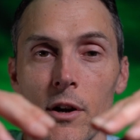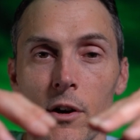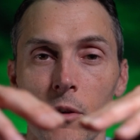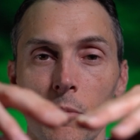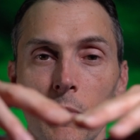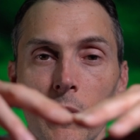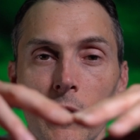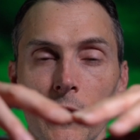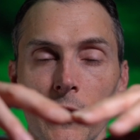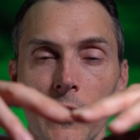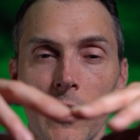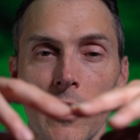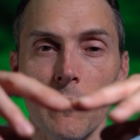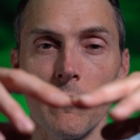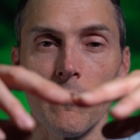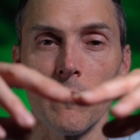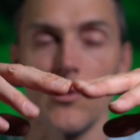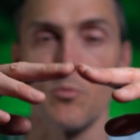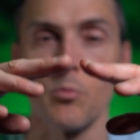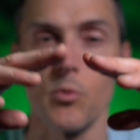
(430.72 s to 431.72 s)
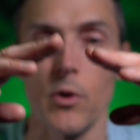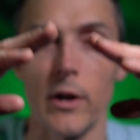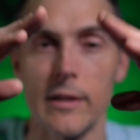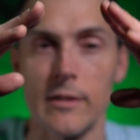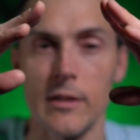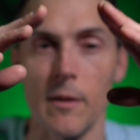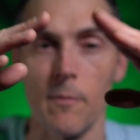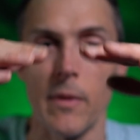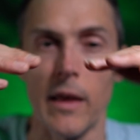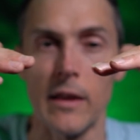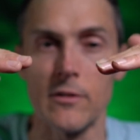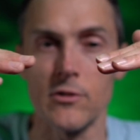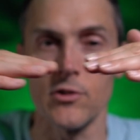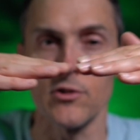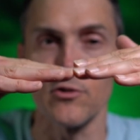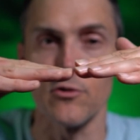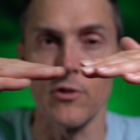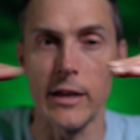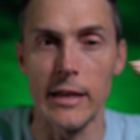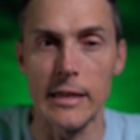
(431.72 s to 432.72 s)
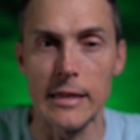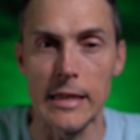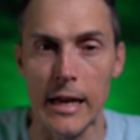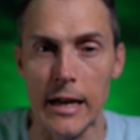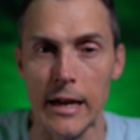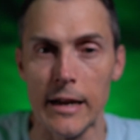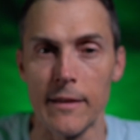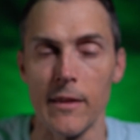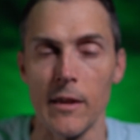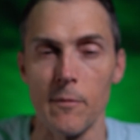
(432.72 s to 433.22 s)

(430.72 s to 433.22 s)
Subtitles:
dirt built up just breaks up that straight line.